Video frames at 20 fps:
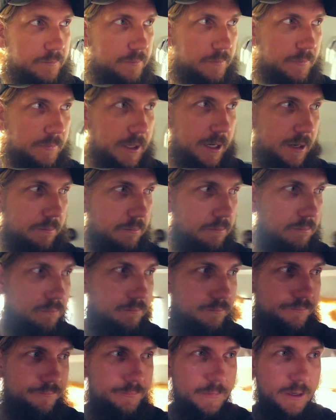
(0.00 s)
Yeah.
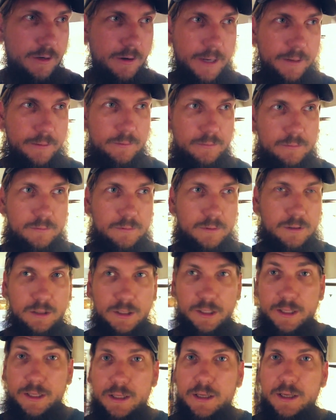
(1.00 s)
All right.
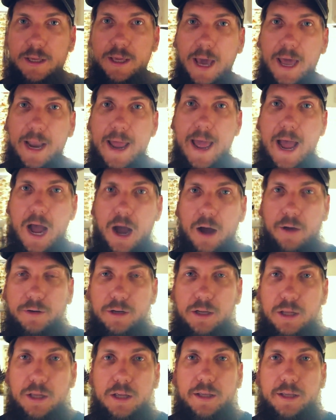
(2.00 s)
Get out,
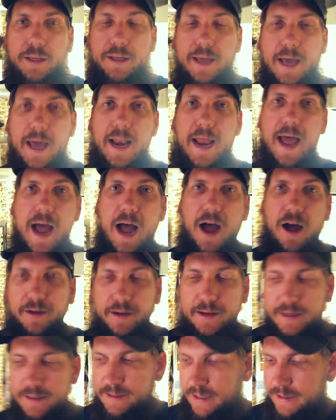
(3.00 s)

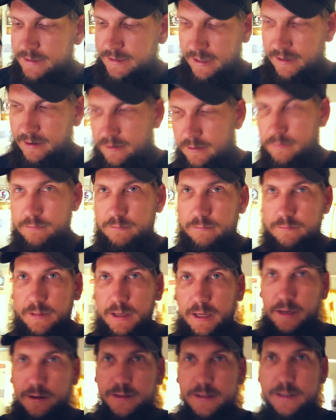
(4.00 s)
because that's how
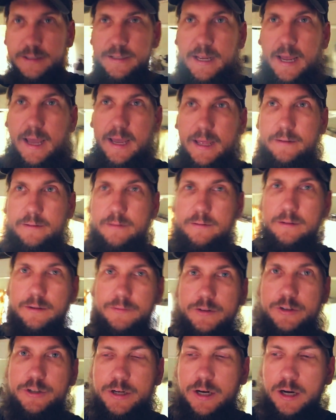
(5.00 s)
they used to say it
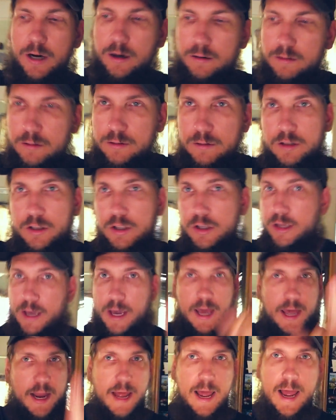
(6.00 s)
on the show.
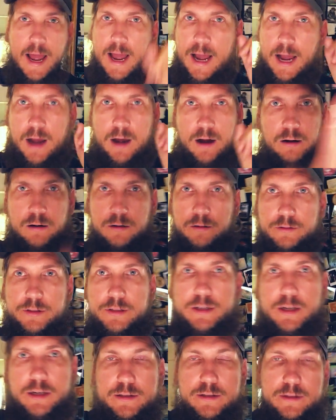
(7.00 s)
Get out,
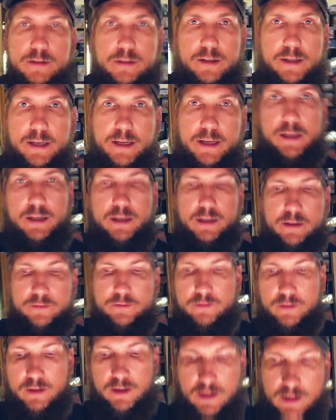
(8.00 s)
just
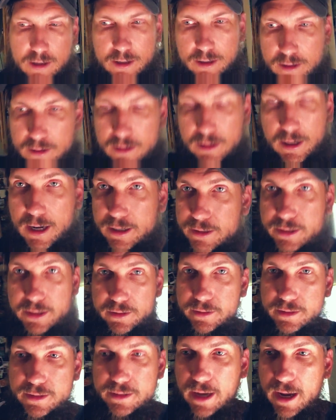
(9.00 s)
leave. Actually, you
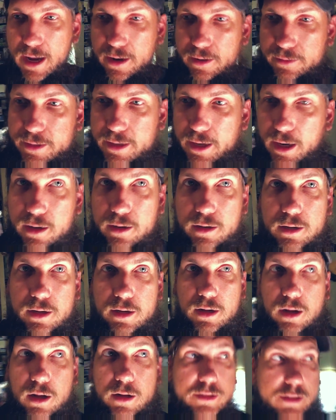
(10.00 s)
can stay, I don't care.
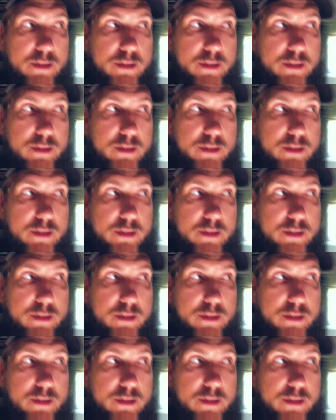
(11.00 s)
I'll just